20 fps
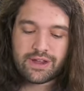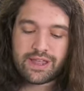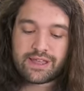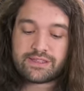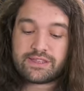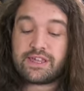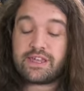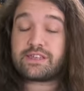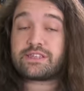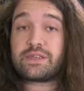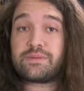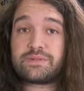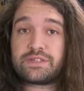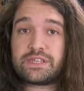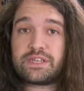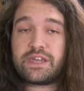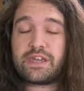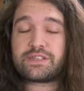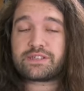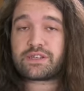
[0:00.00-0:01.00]
and
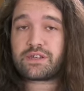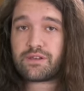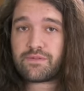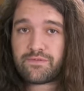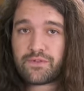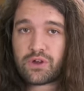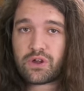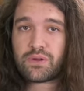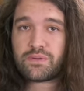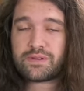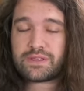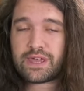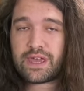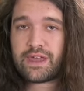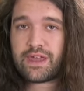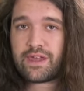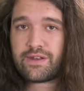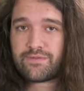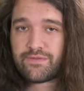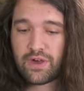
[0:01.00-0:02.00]
TSMC has confirmed
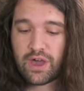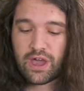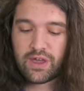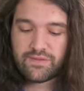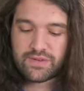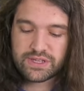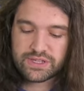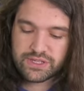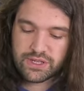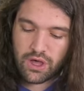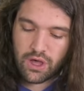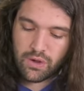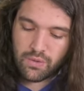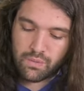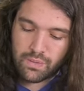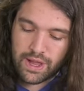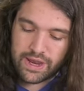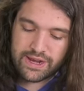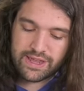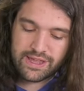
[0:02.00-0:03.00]
that N5 is
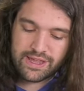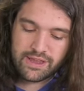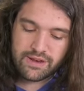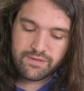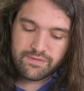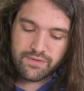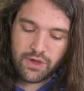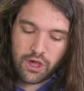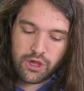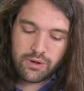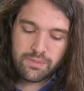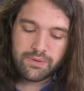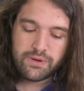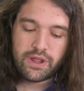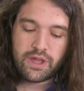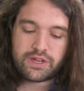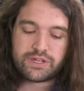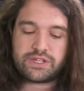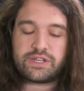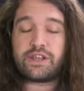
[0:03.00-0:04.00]
already in volume
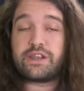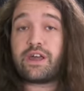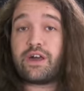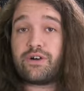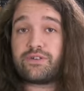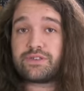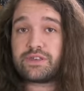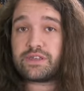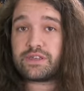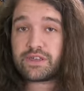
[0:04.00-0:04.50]
production and healthy